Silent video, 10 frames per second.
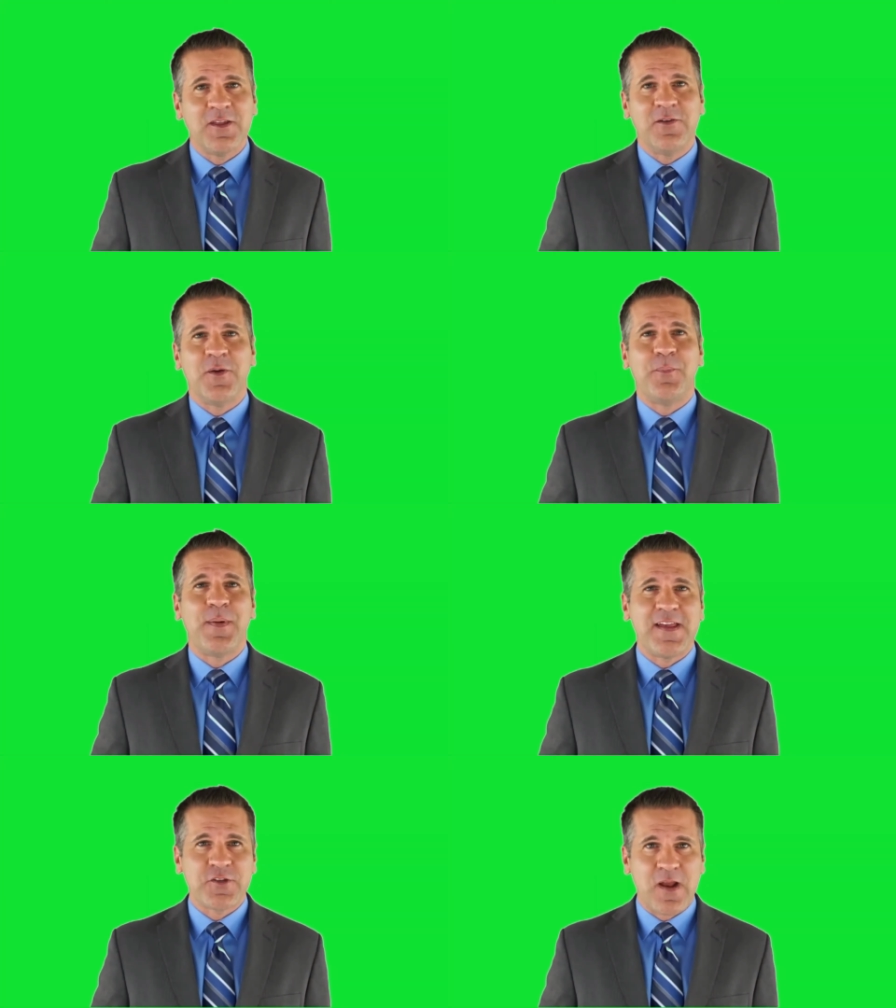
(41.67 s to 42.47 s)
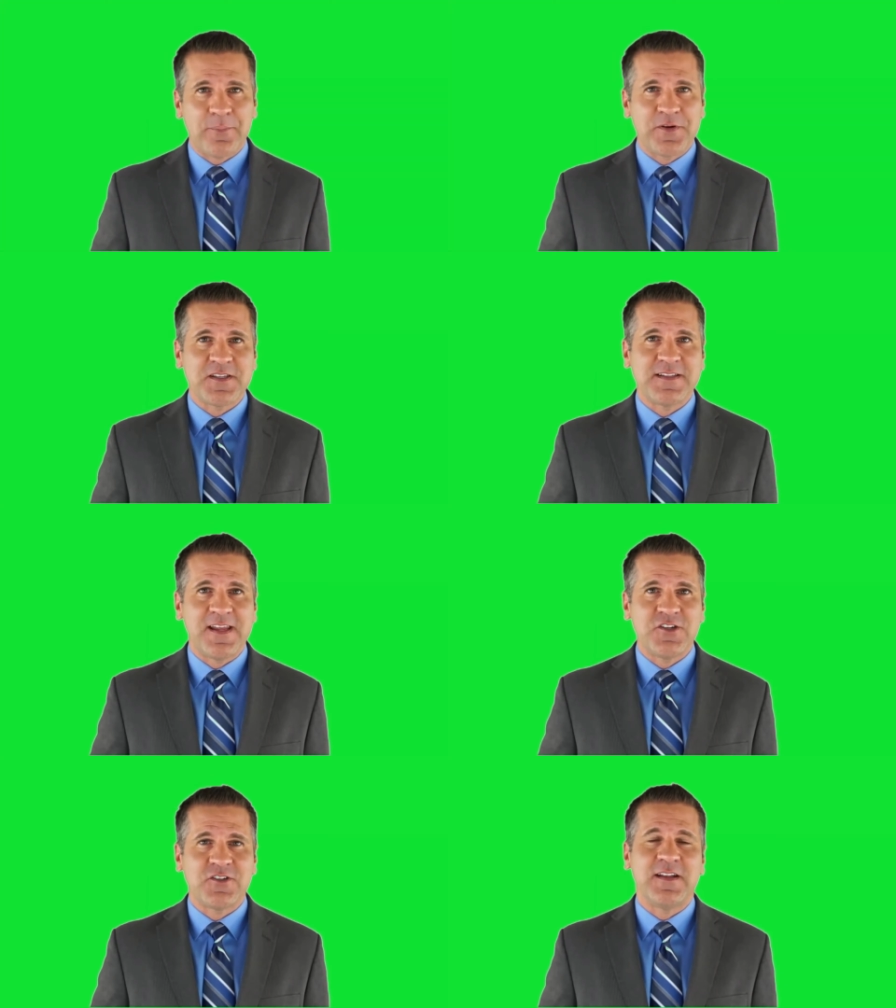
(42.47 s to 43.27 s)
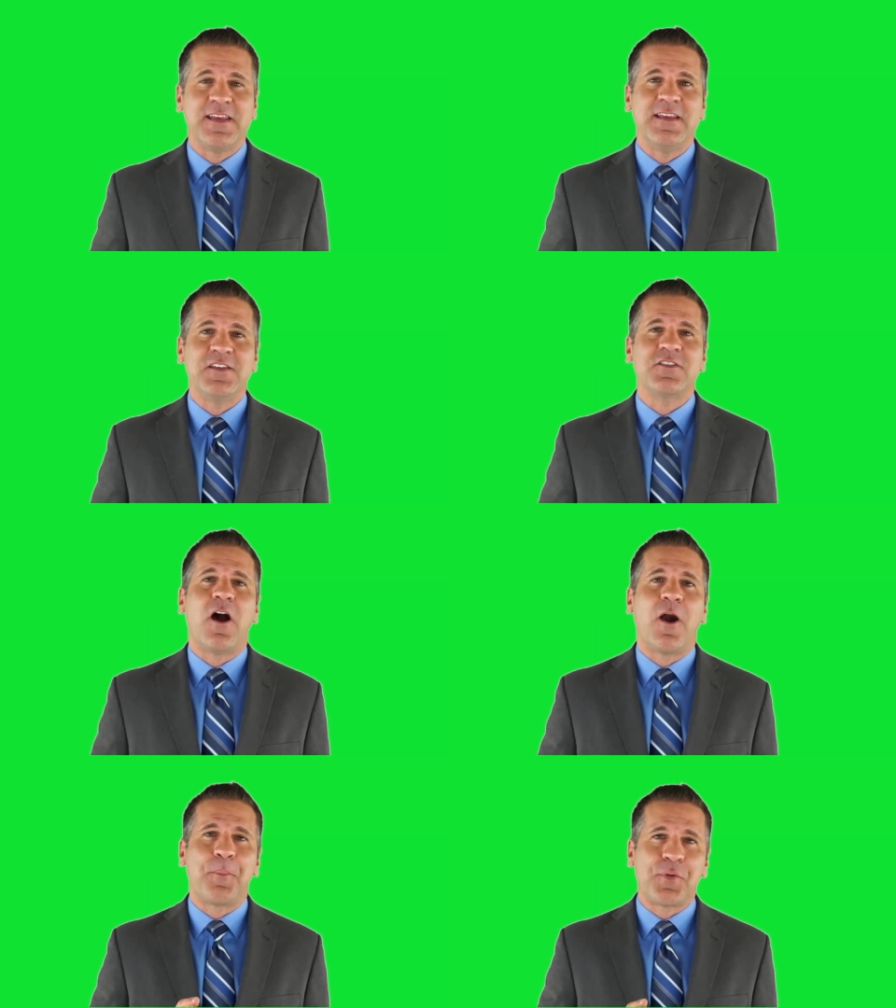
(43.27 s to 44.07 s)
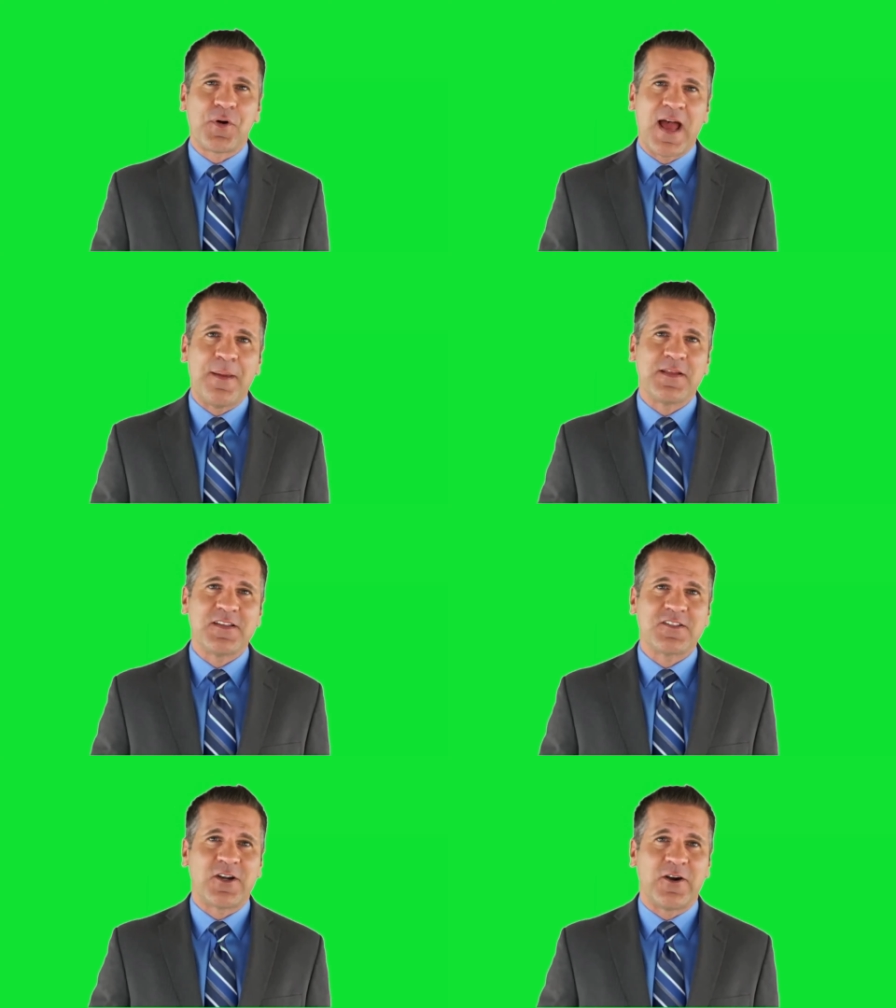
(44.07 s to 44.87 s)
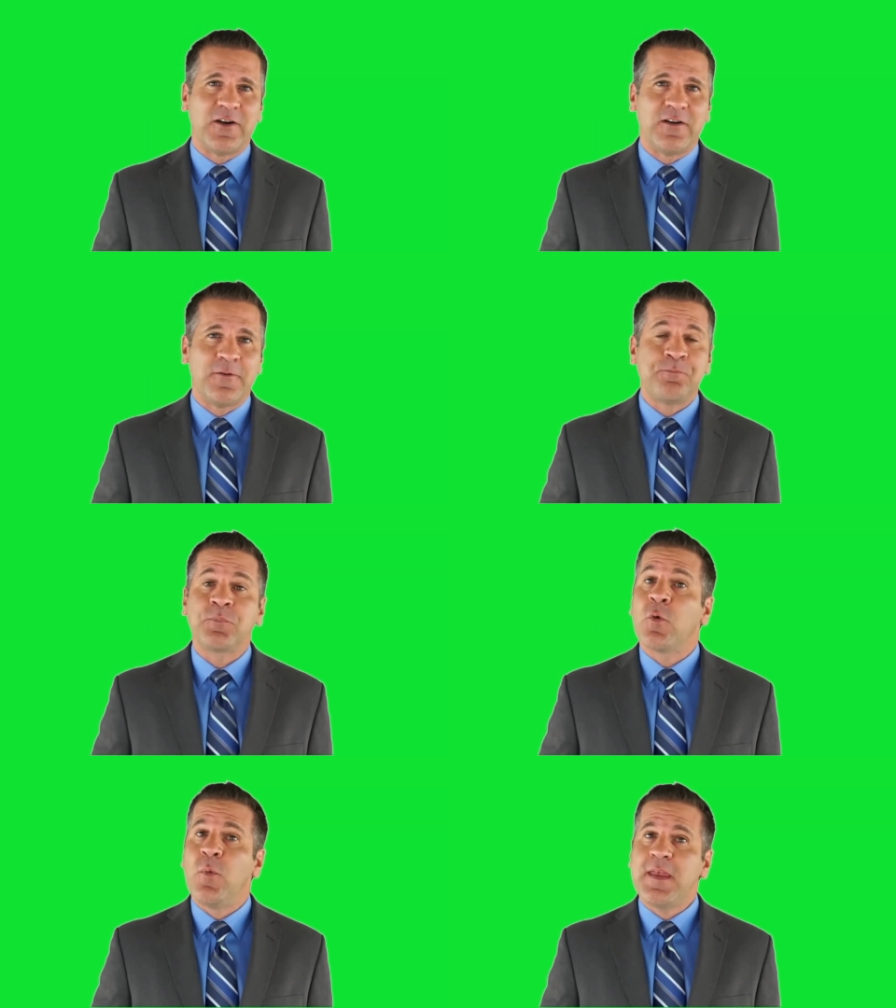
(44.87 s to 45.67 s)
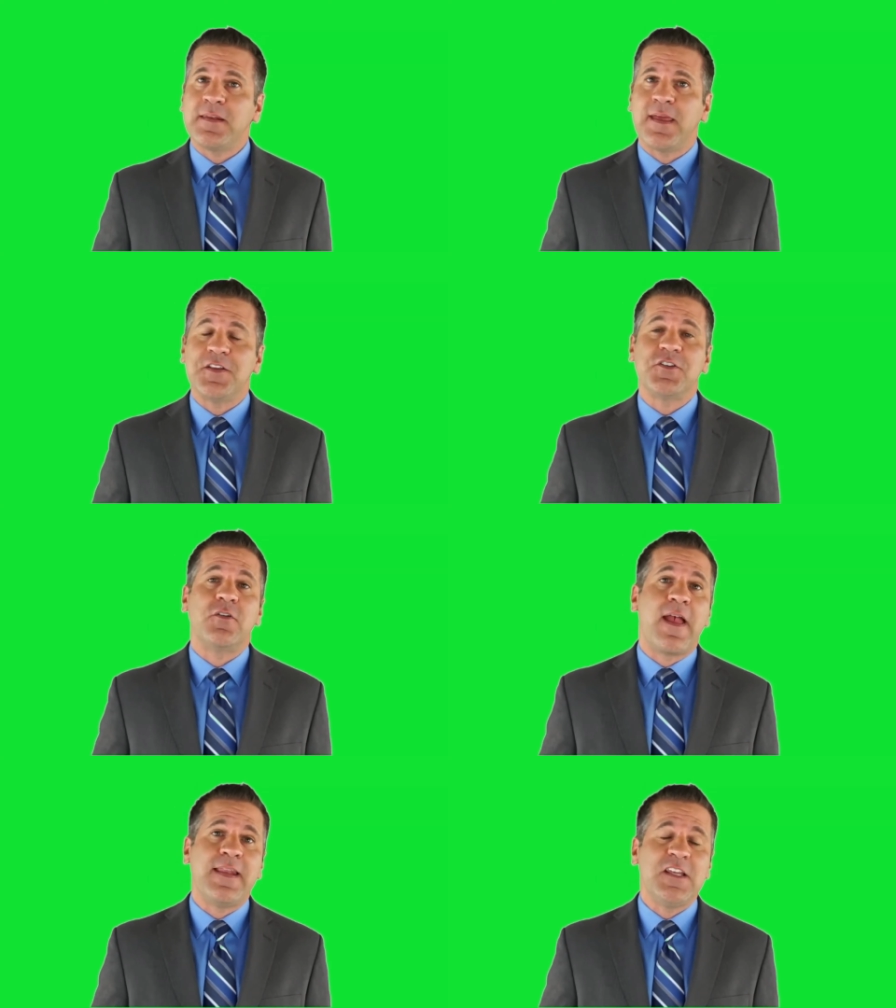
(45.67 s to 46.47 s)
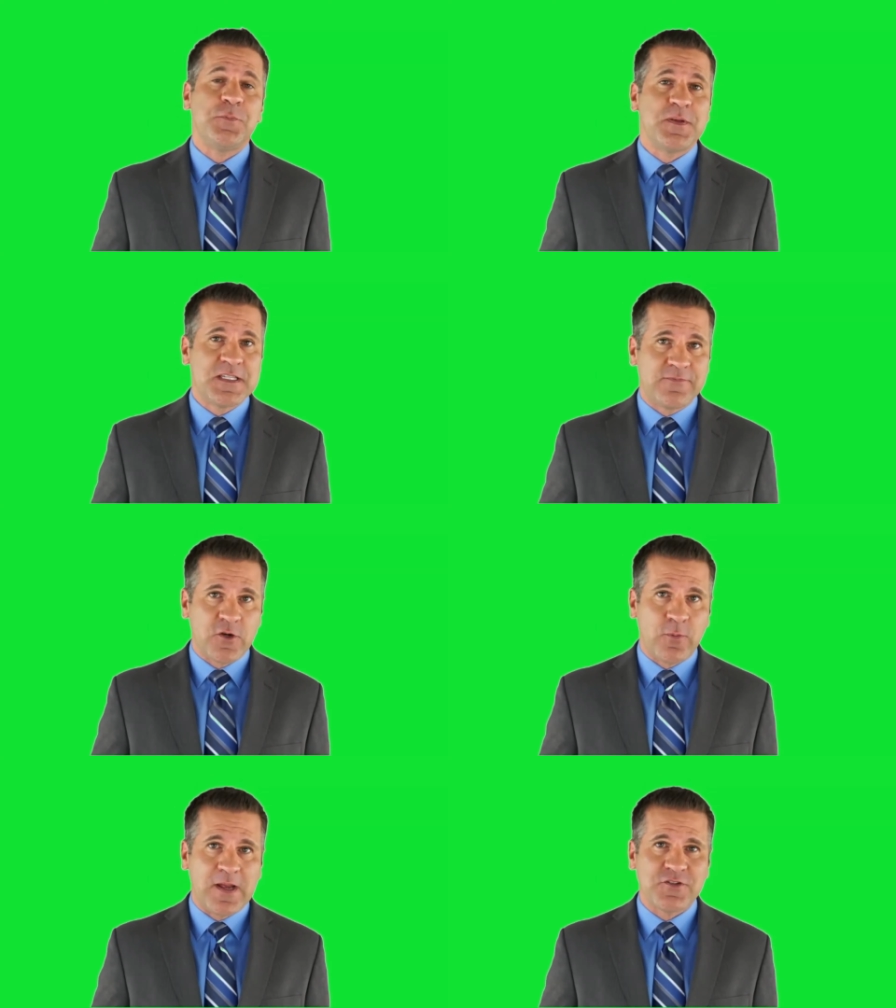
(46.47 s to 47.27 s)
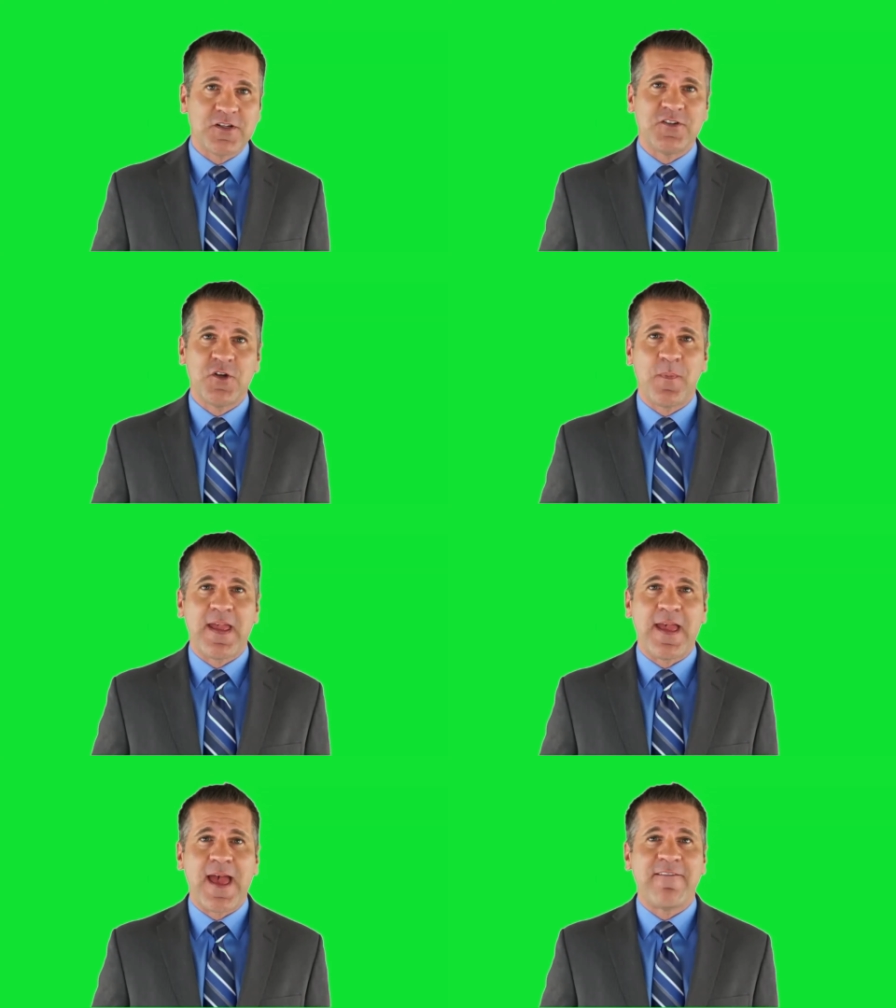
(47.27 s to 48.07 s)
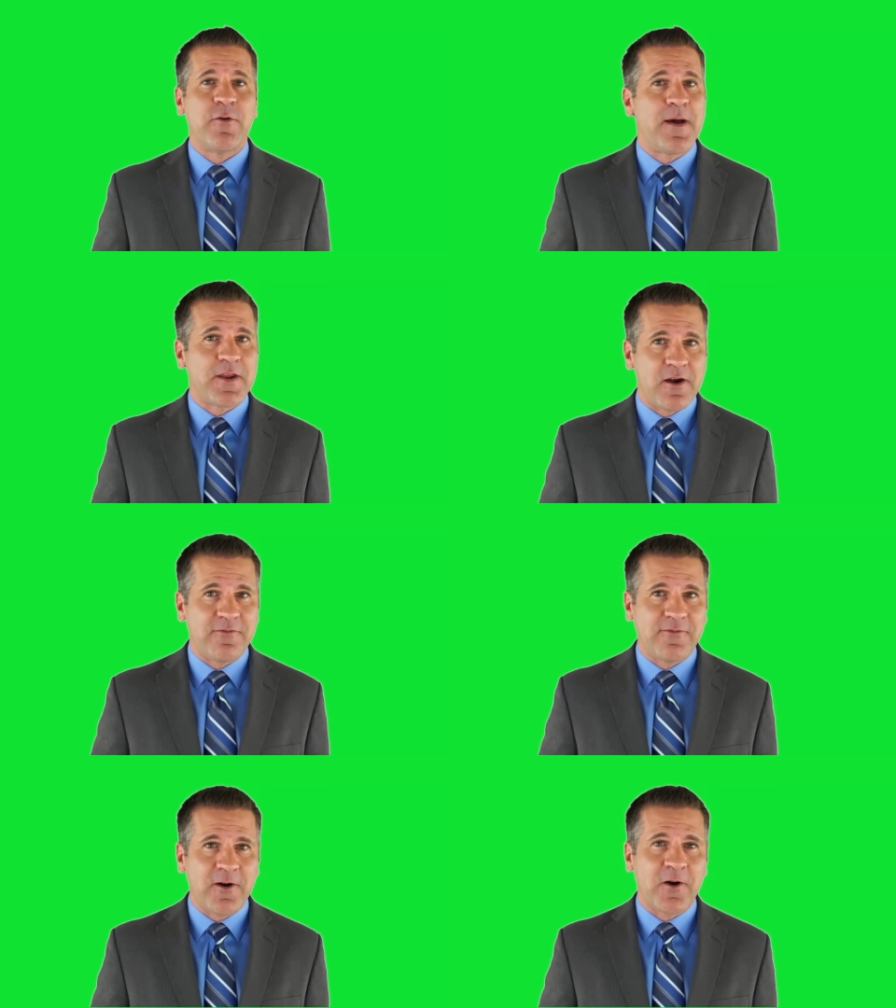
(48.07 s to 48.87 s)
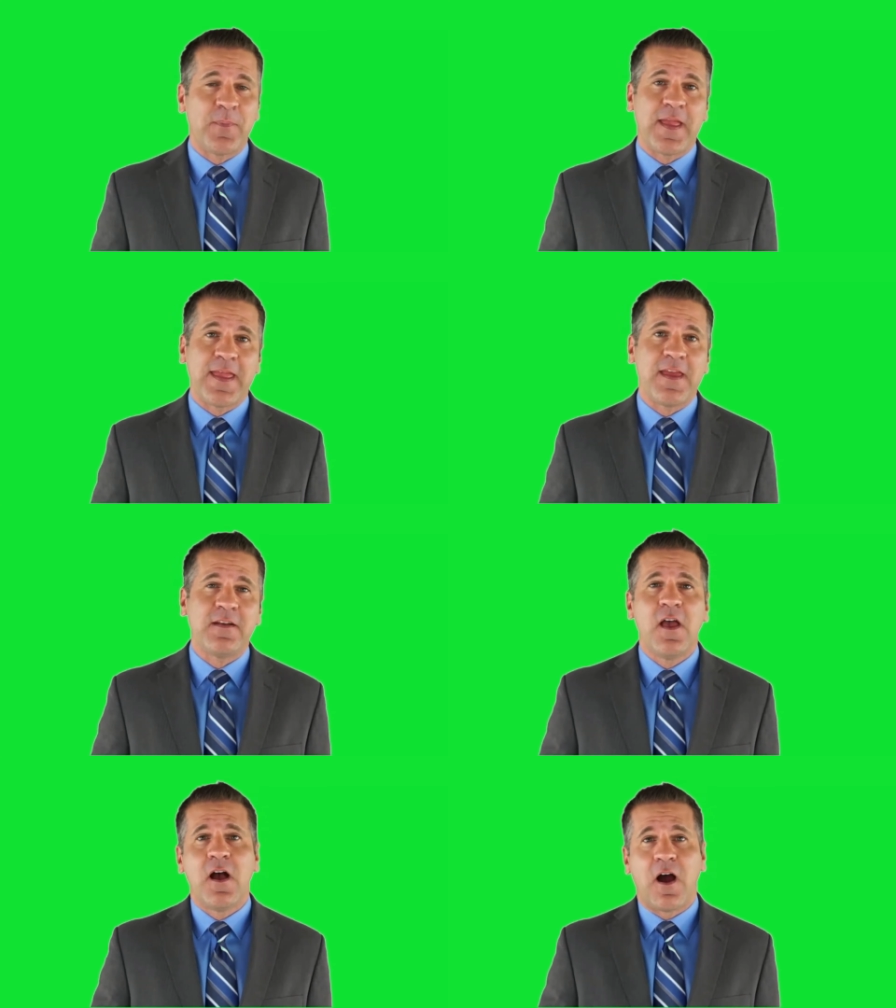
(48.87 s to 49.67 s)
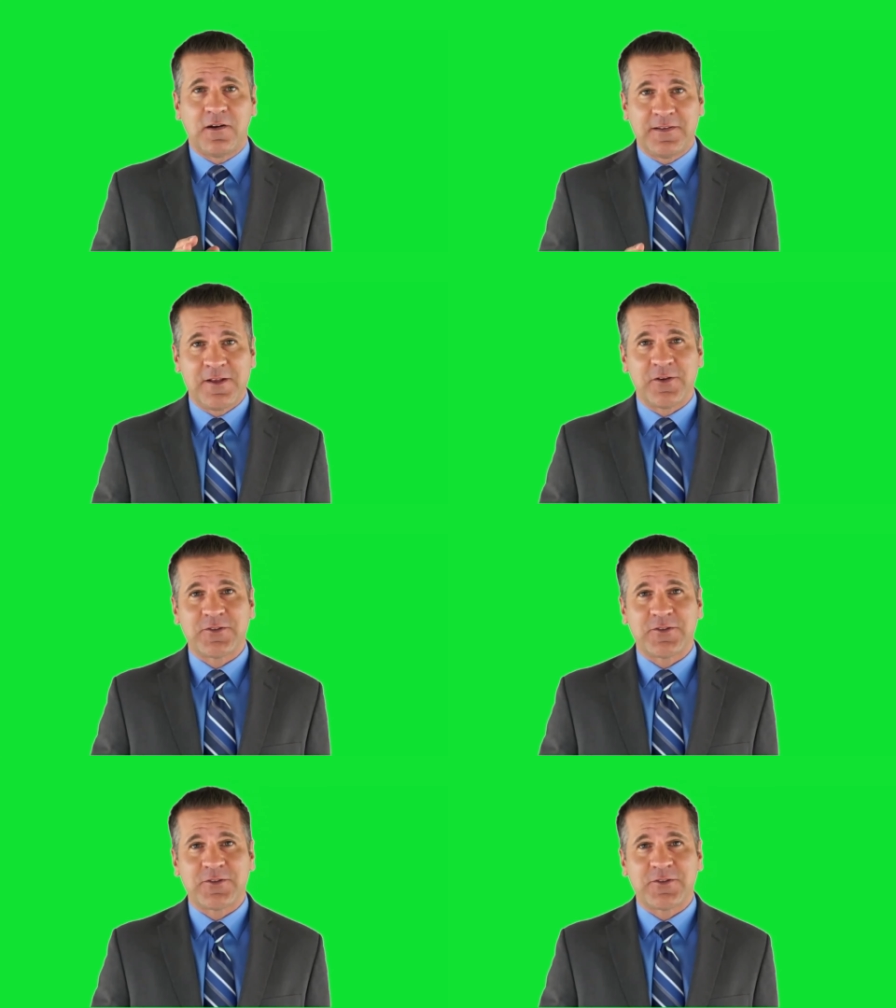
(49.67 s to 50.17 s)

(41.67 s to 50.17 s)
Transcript: you the best representation is our prime concern. We can answer any specific questions you may have about our firm and our legal